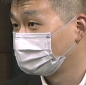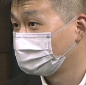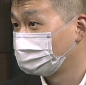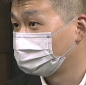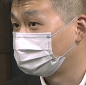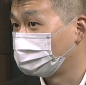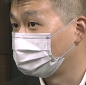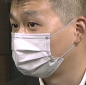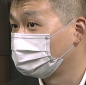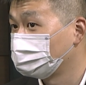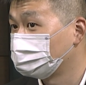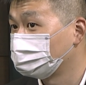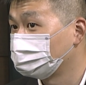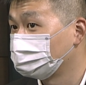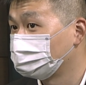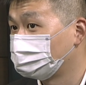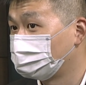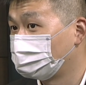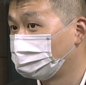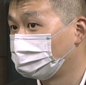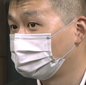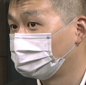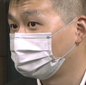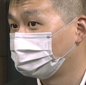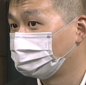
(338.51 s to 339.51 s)
But we don't
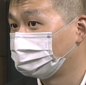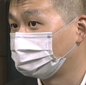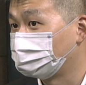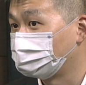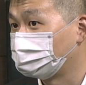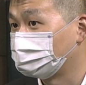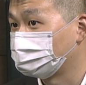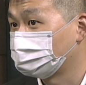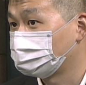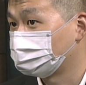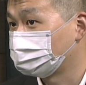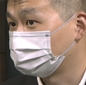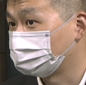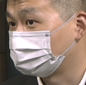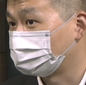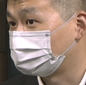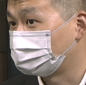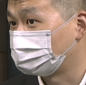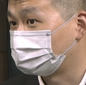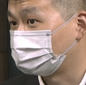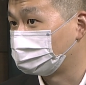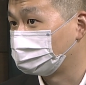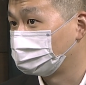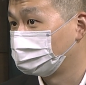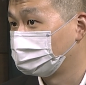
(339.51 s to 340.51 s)
know for
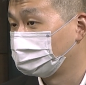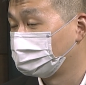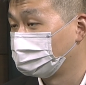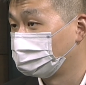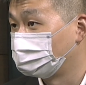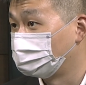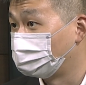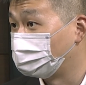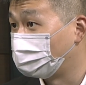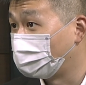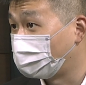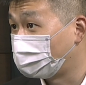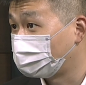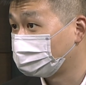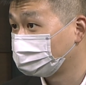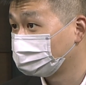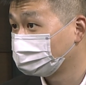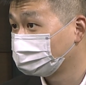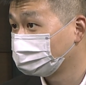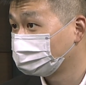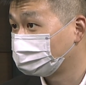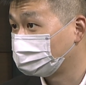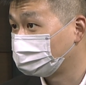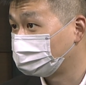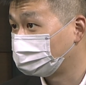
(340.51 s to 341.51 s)
sure
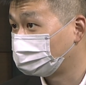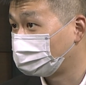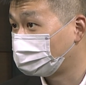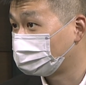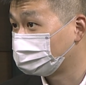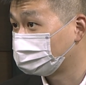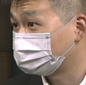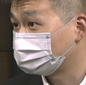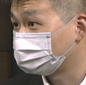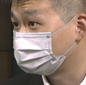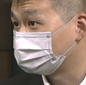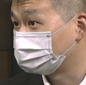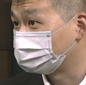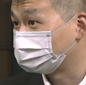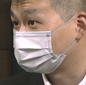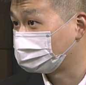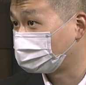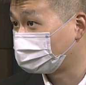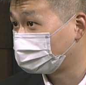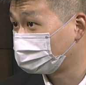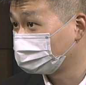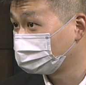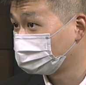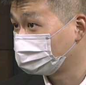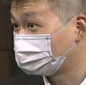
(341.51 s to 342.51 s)
when they plan to do
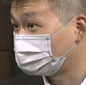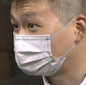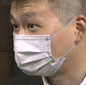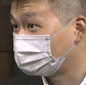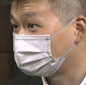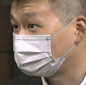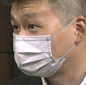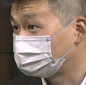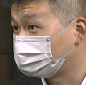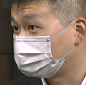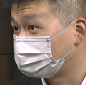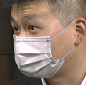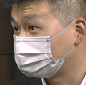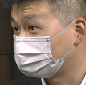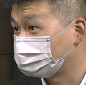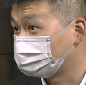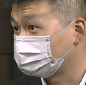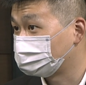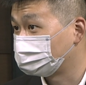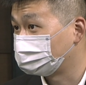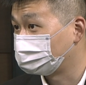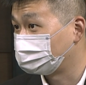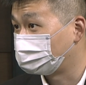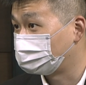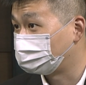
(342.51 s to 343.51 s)
that, when they plan
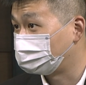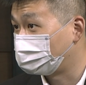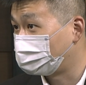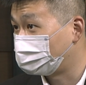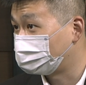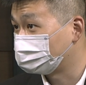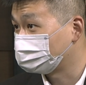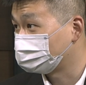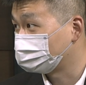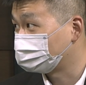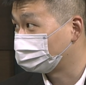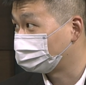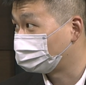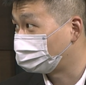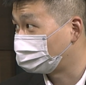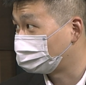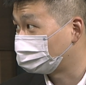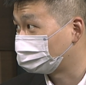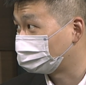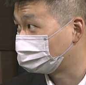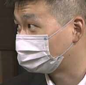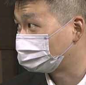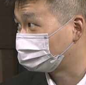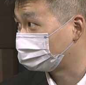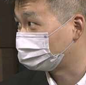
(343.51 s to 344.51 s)
to abandon
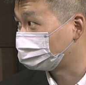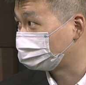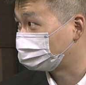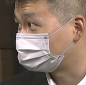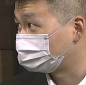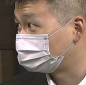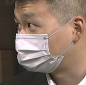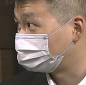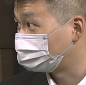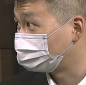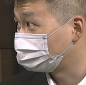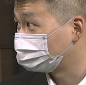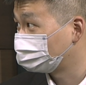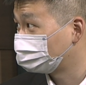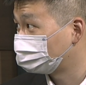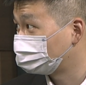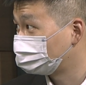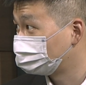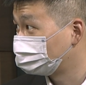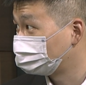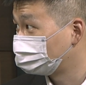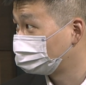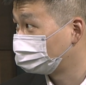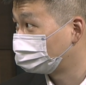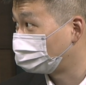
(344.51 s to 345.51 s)
the birth
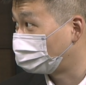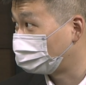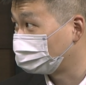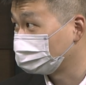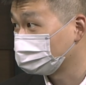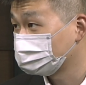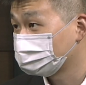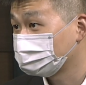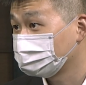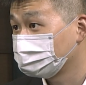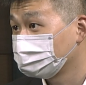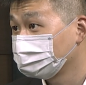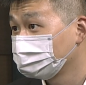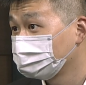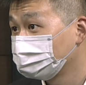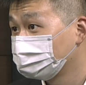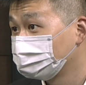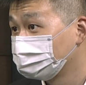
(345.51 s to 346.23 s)
policy.